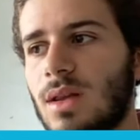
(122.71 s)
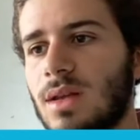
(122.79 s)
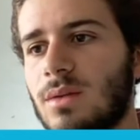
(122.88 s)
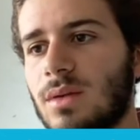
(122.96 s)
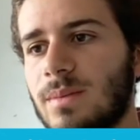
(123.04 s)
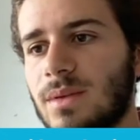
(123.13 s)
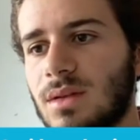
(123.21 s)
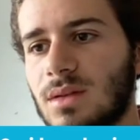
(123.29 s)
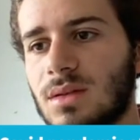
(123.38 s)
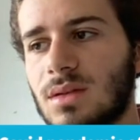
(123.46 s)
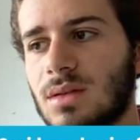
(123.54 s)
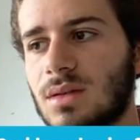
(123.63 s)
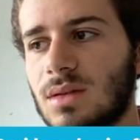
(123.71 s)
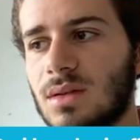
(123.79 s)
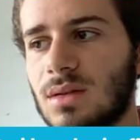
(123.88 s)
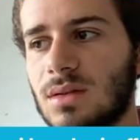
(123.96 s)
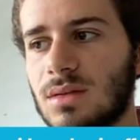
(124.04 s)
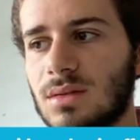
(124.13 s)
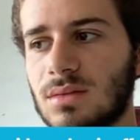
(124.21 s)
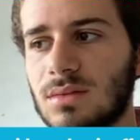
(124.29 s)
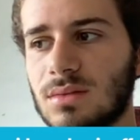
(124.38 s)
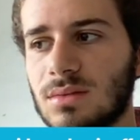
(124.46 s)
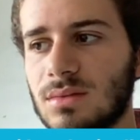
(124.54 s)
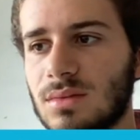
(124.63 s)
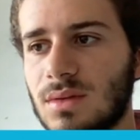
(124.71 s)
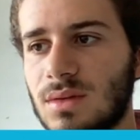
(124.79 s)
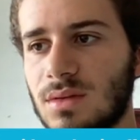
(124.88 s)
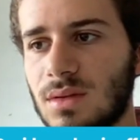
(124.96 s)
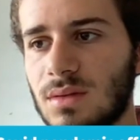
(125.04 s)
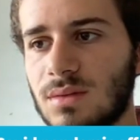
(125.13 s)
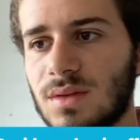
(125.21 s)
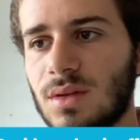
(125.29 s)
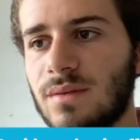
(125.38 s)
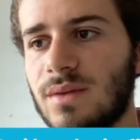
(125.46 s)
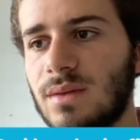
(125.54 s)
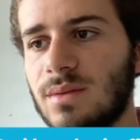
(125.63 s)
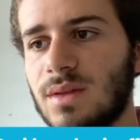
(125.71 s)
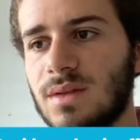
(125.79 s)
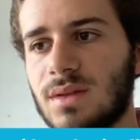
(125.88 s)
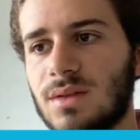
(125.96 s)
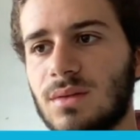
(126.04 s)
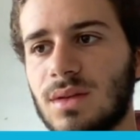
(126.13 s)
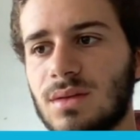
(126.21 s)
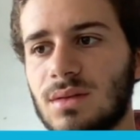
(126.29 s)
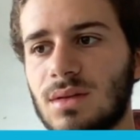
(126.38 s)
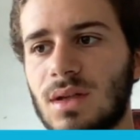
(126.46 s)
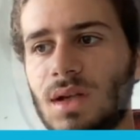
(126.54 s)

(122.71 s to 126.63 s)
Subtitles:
equipped to sort of deal with the situation.